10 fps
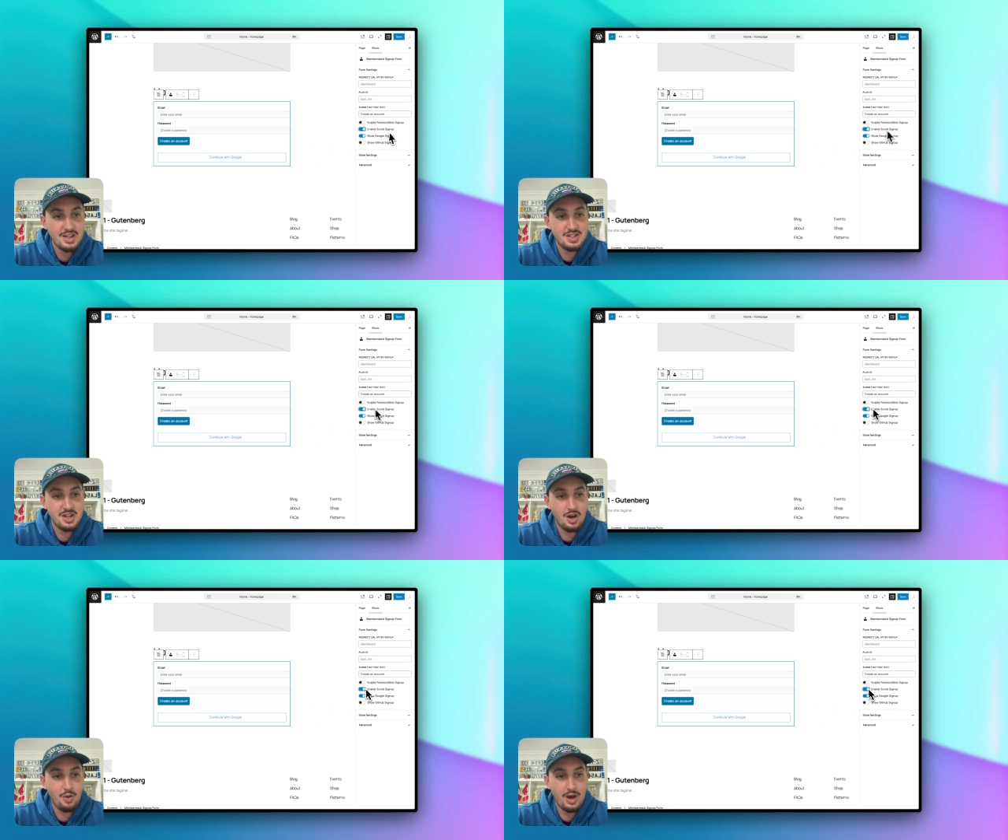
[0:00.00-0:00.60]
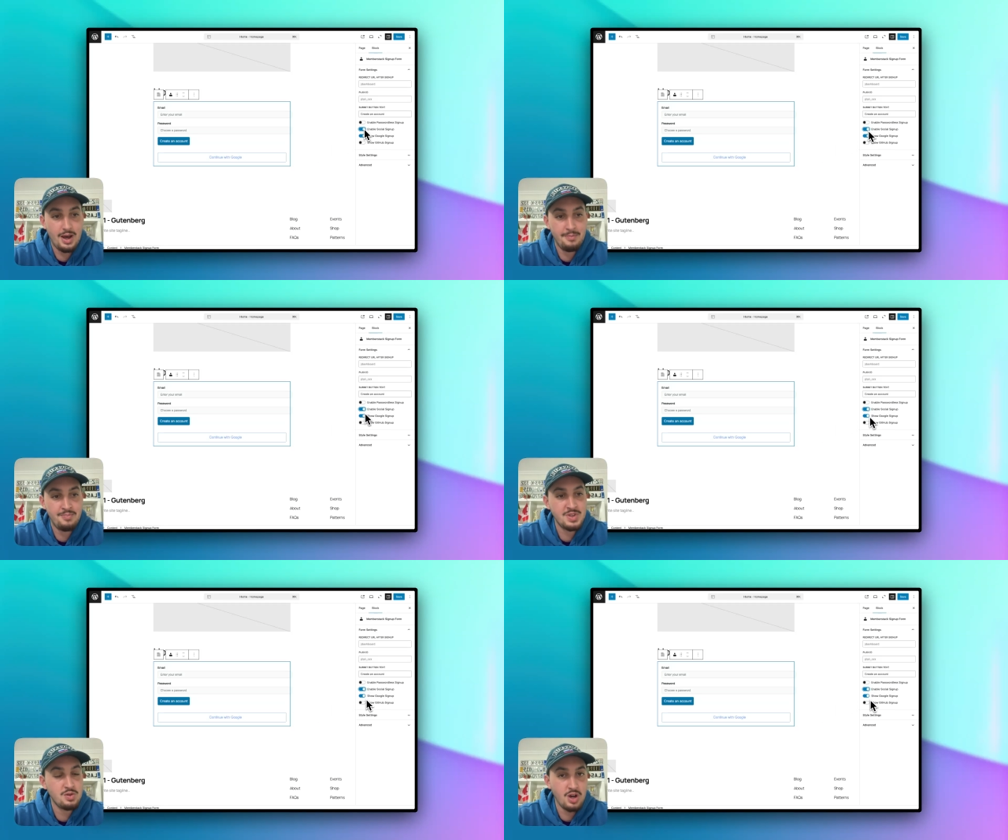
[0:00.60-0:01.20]
So
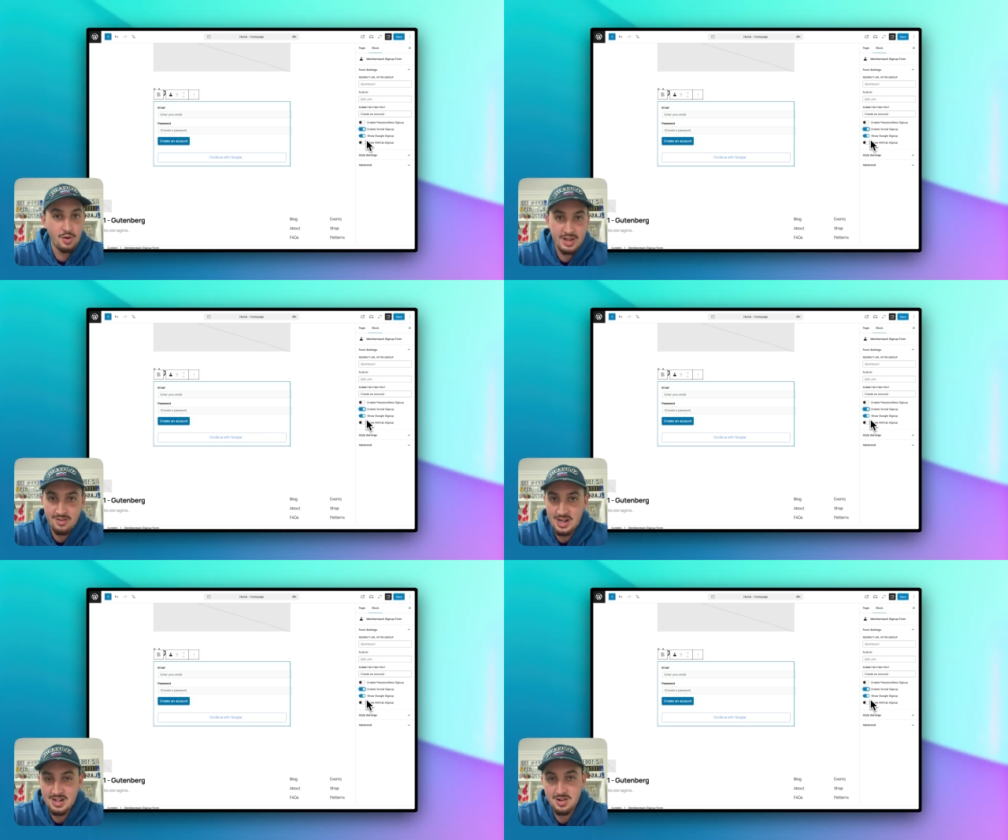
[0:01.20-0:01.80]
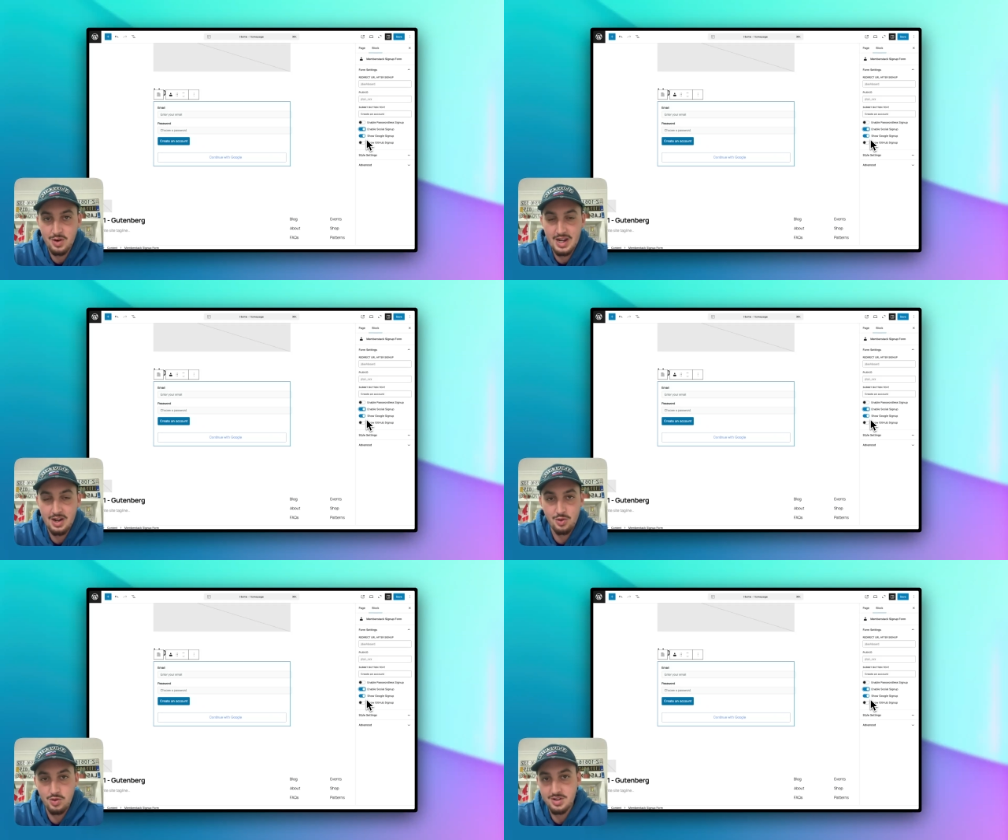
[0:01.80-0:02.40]
um, you don't even need to
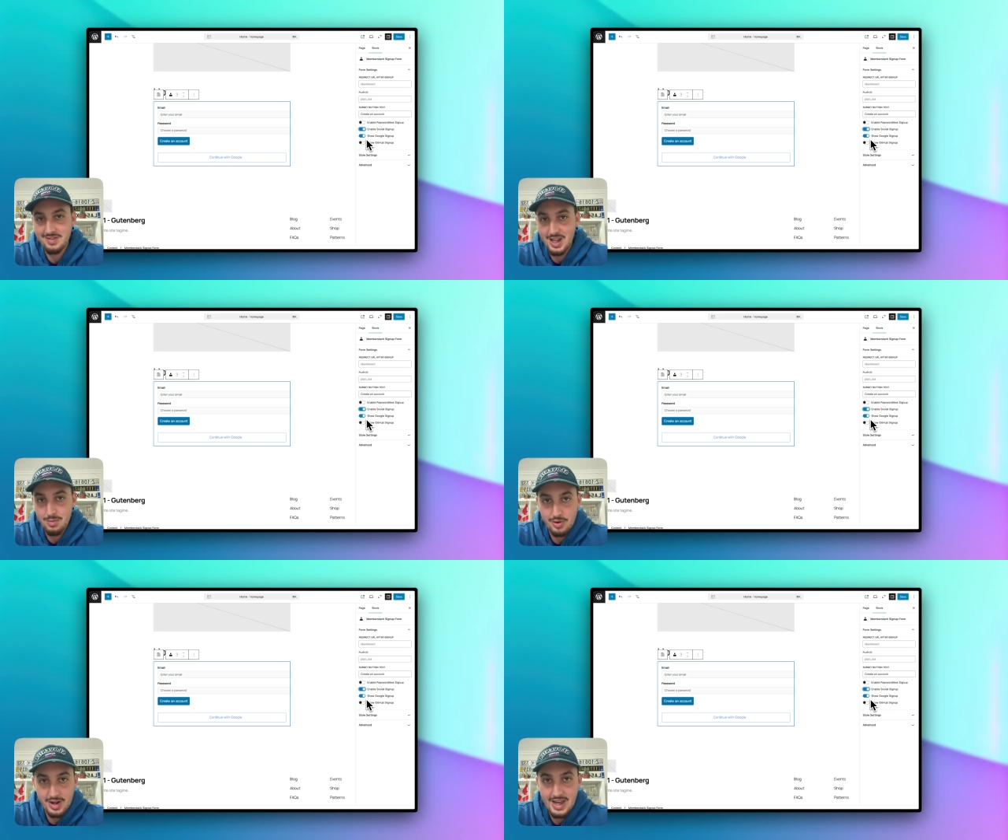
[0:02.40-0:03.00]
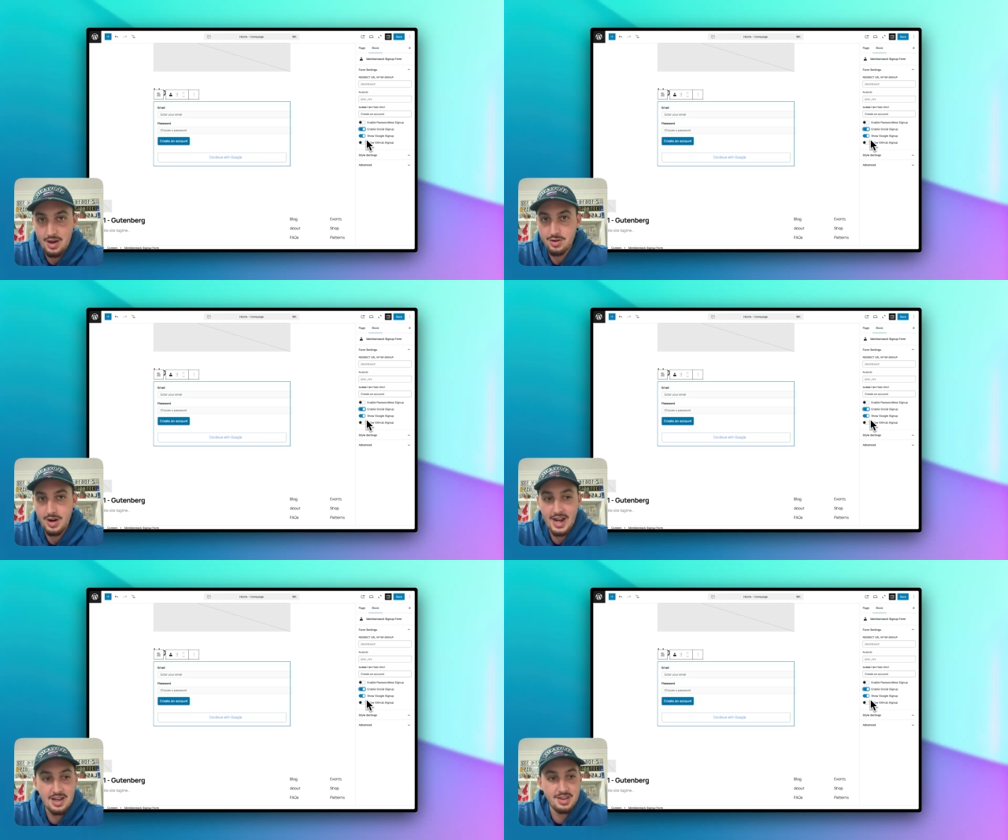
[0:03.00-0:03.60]
create a Google developer account
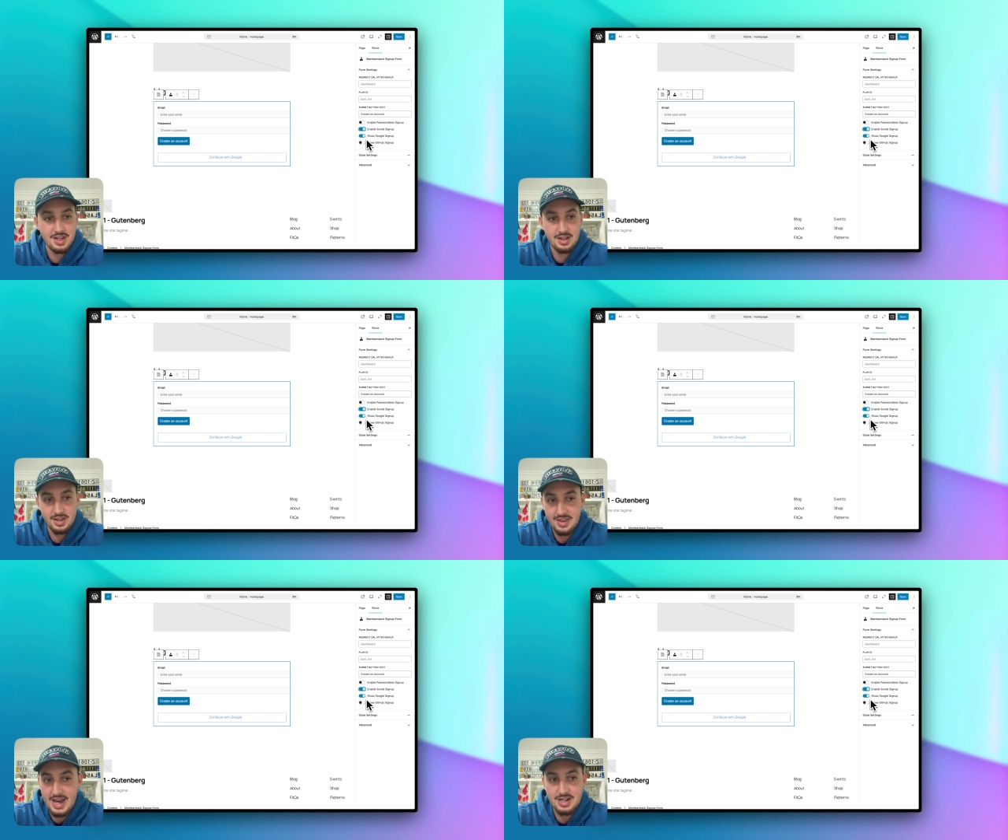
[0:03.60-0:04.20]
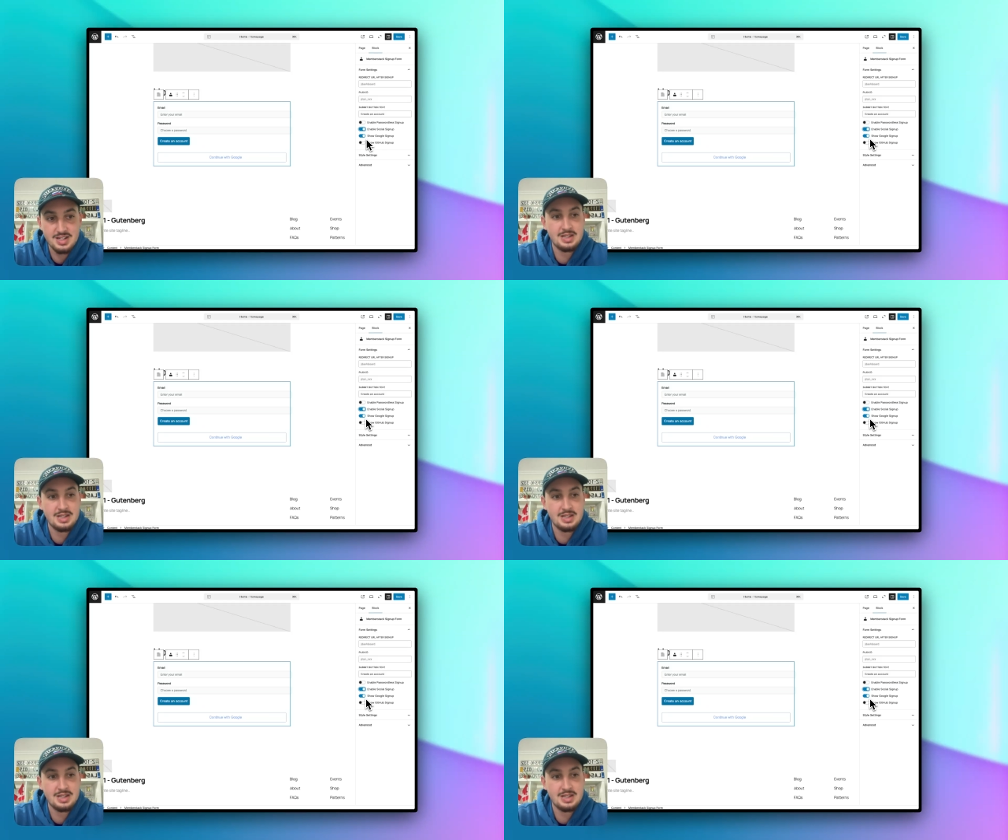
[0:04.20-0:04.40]
or anything like that.